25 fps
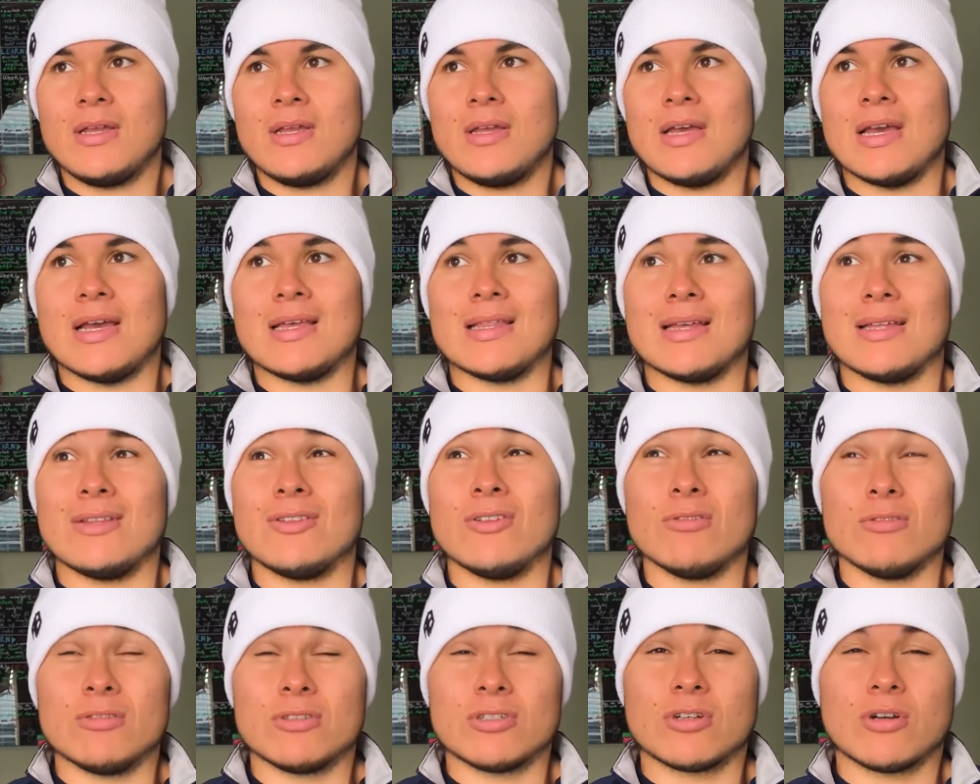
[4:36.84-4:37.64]
and I
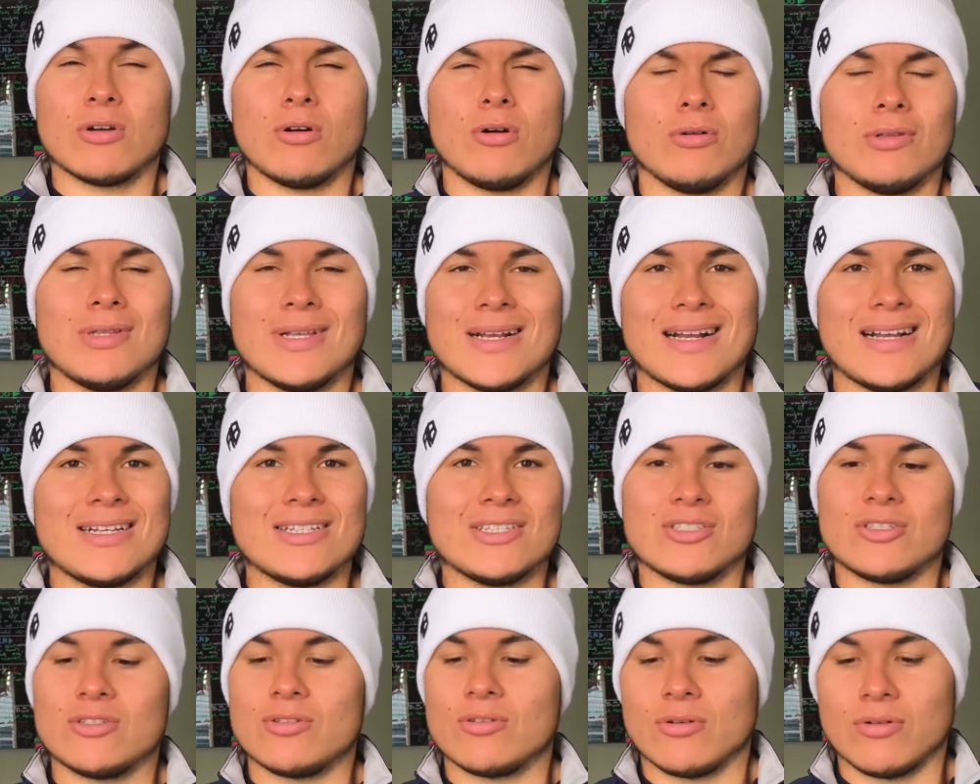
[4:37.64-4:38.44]
know it's cold. Like, I
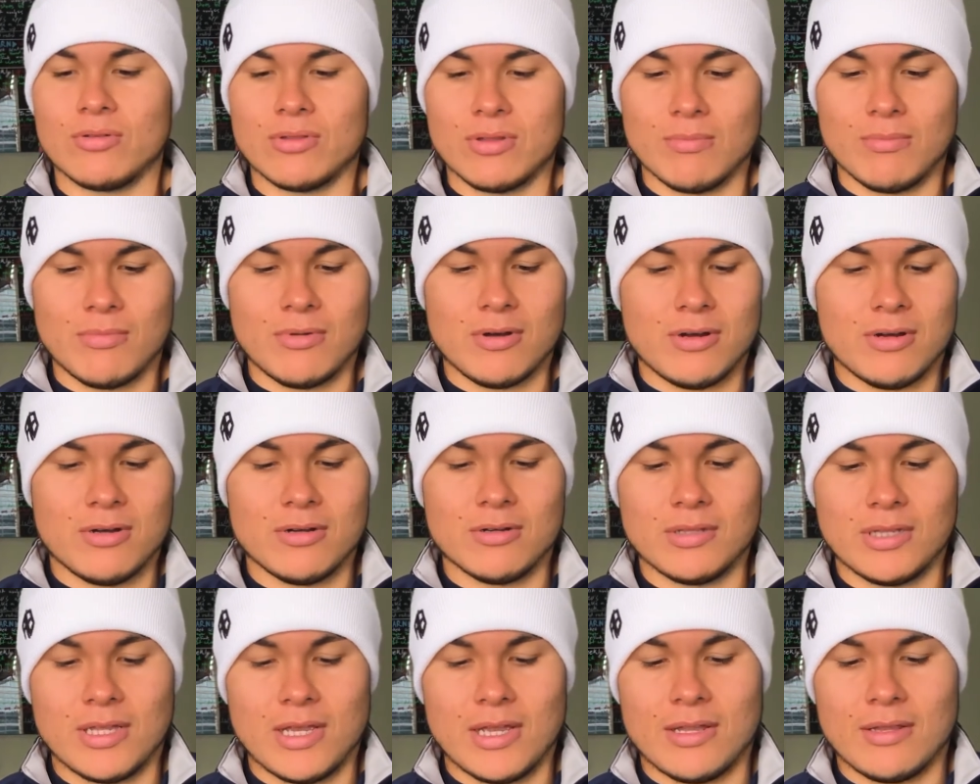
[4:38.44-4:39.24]
just throw them
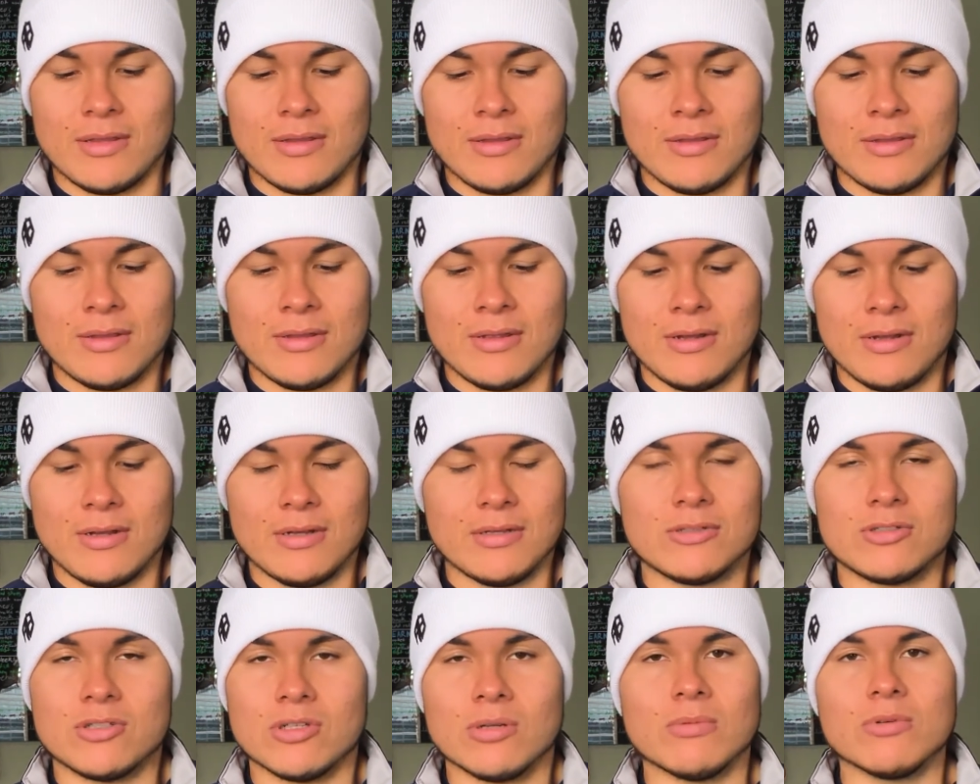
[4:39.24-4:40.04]
on, and
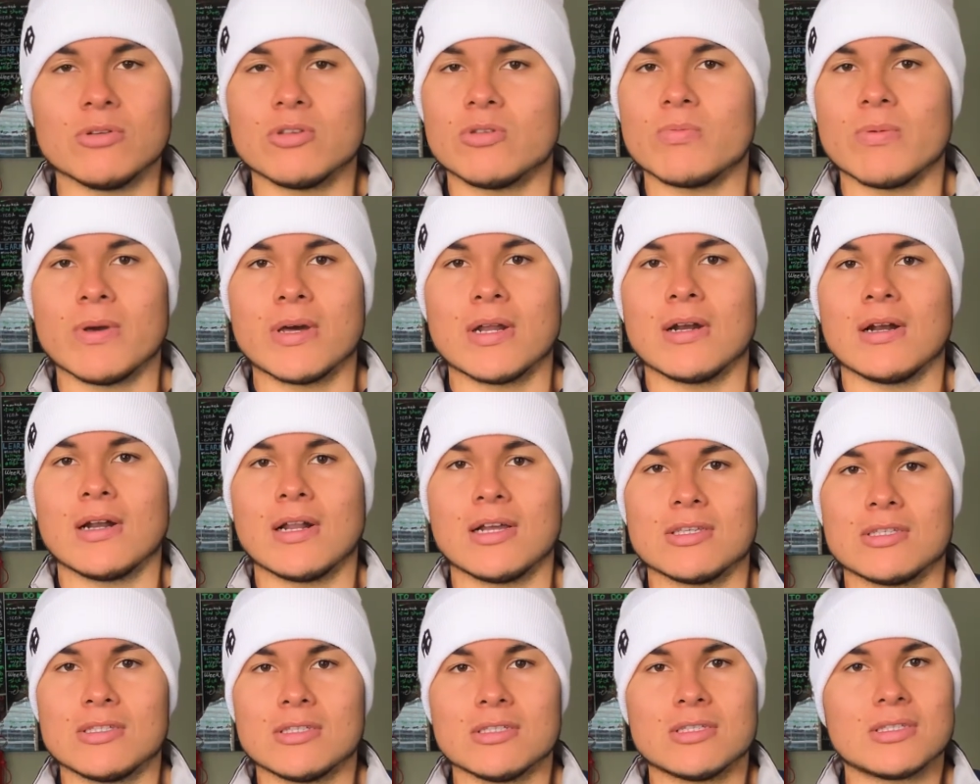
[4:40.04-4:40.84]
so much better.
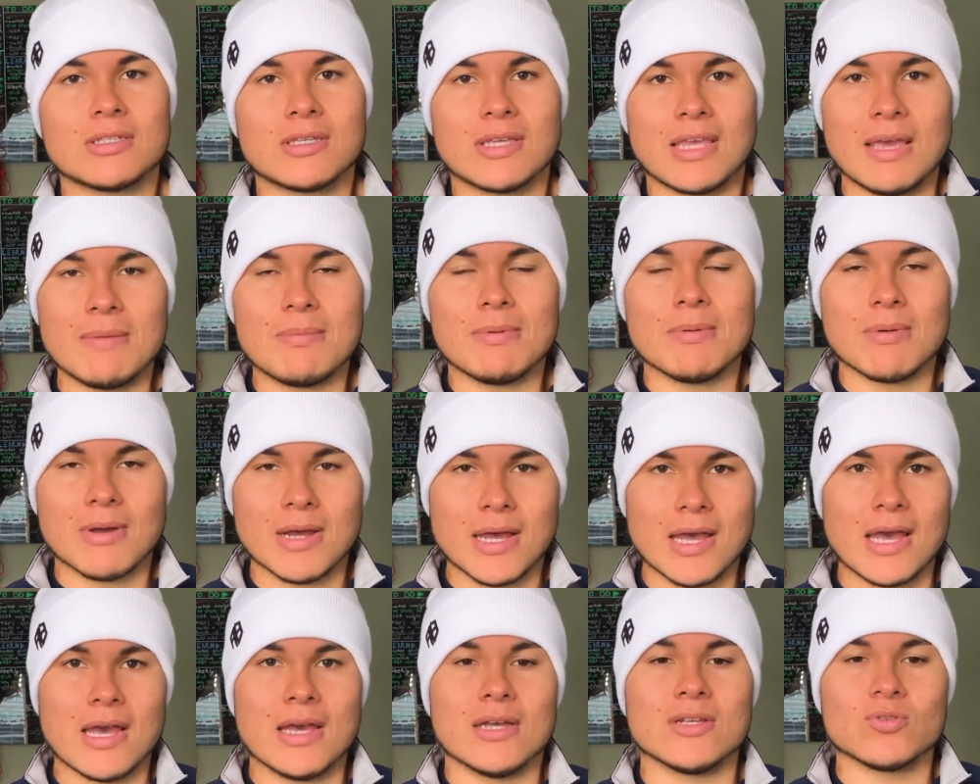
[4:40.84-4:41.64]
Like, just keeping my
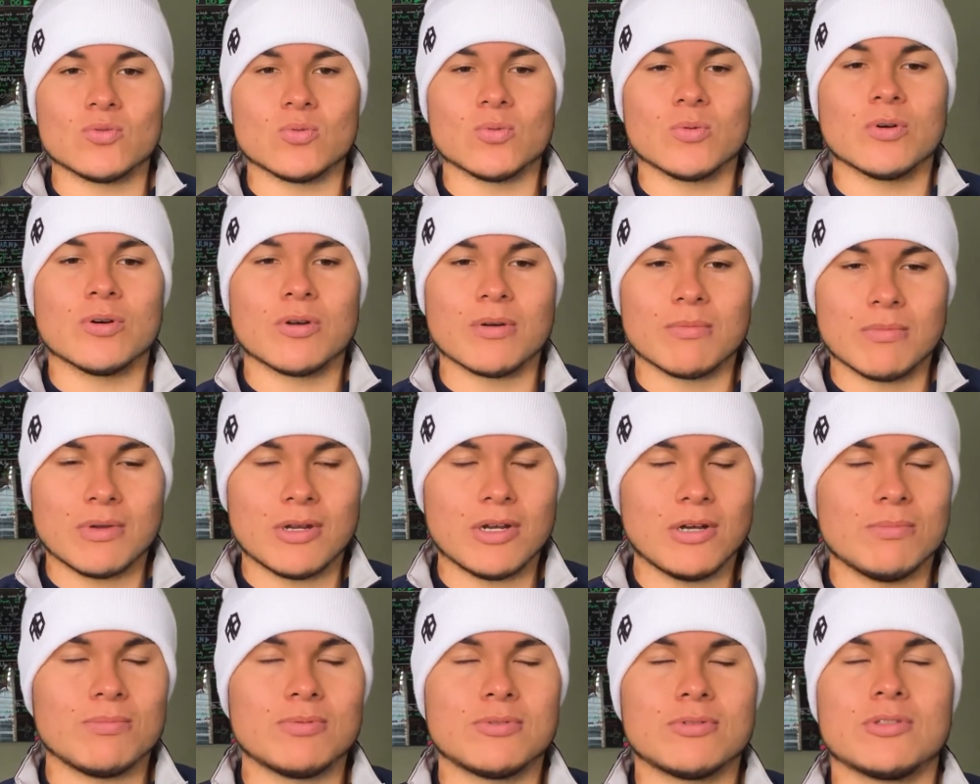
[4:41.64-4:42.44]
hands warm
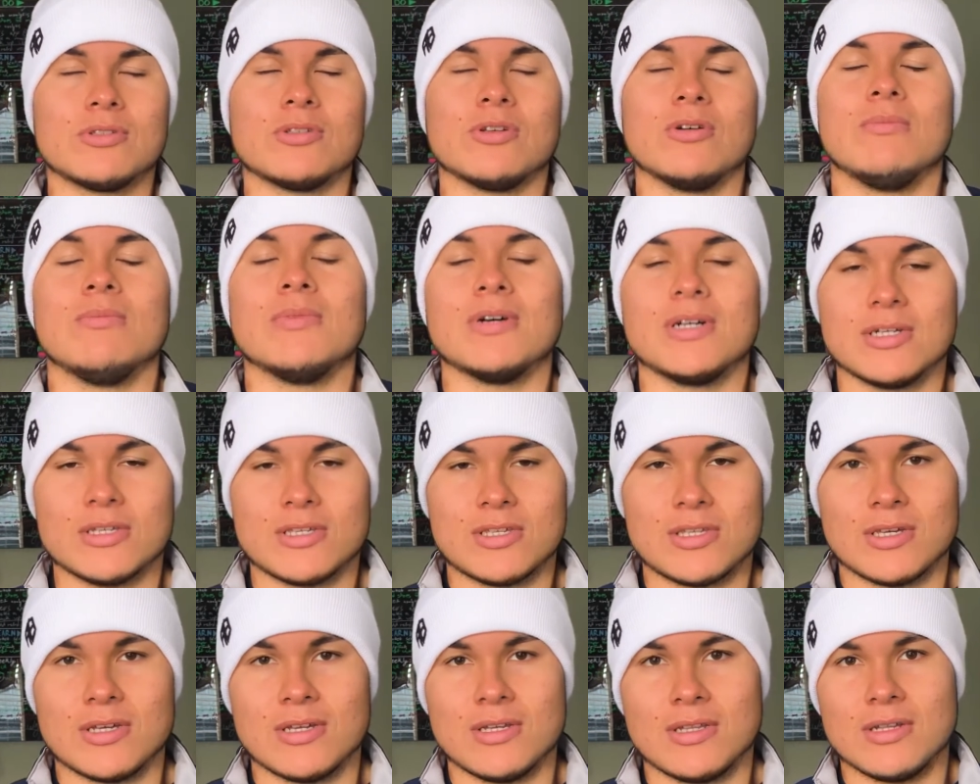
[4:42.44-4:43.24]
helps so much,
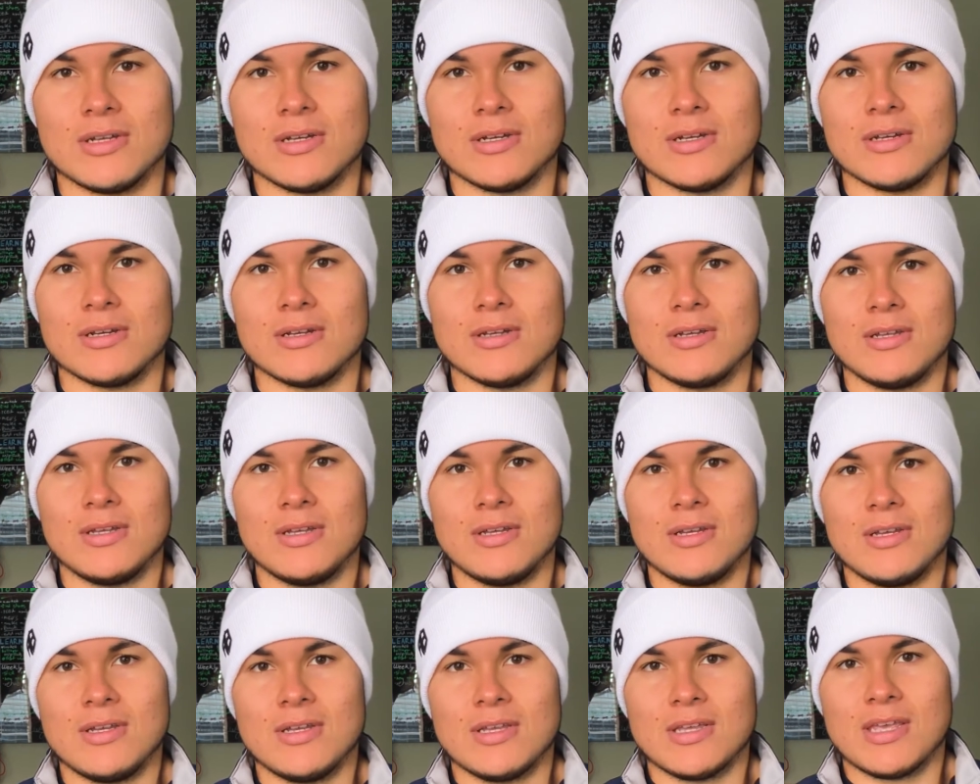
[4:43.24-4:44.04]
and
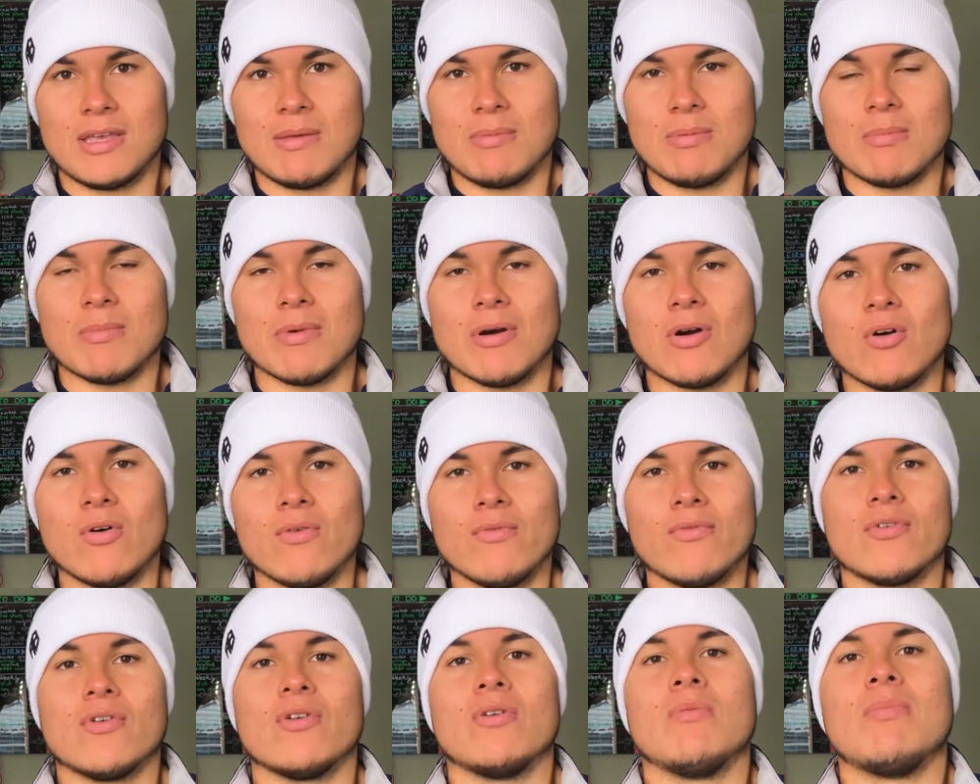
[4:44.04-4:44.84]
keeping my
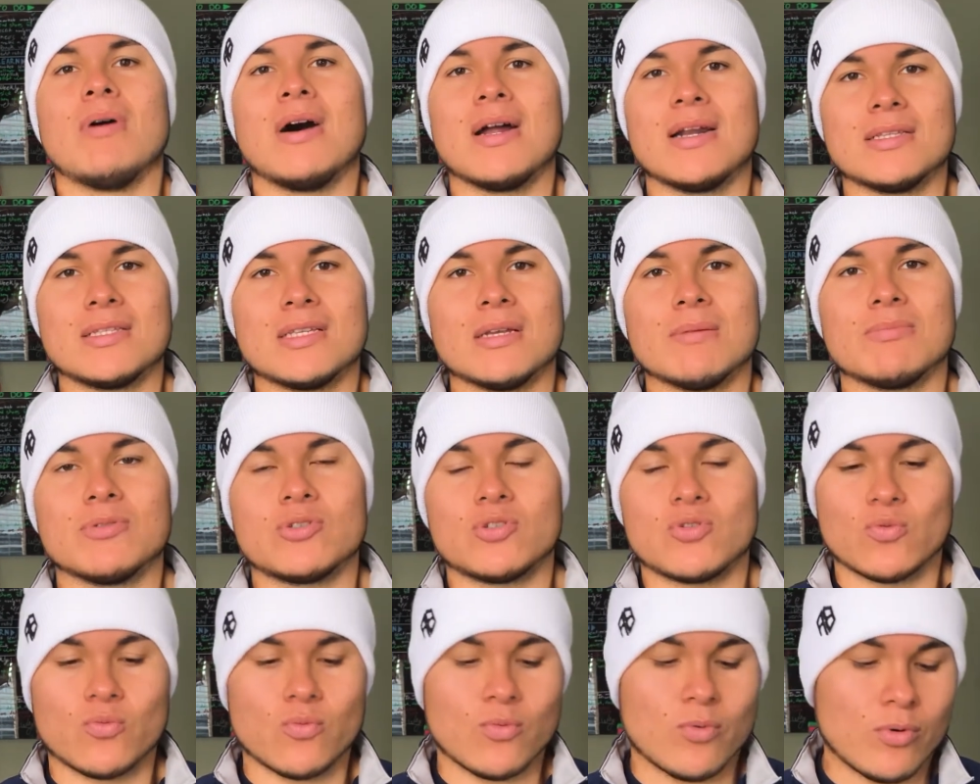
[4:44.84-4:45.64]
overall body
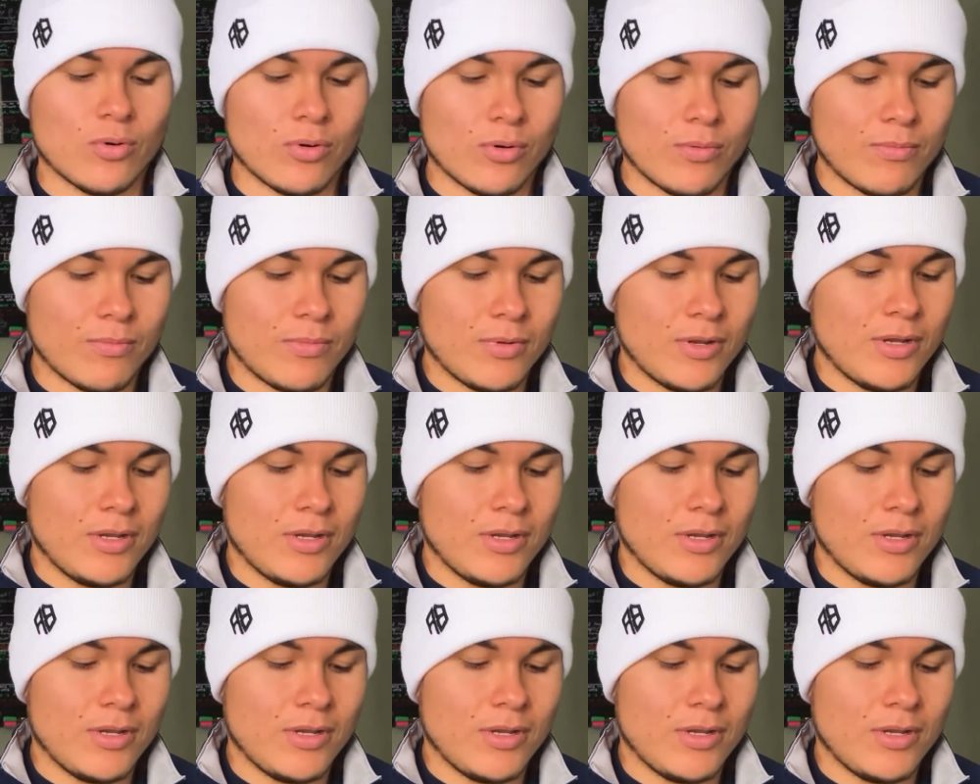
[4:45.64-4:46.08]
temperature warm.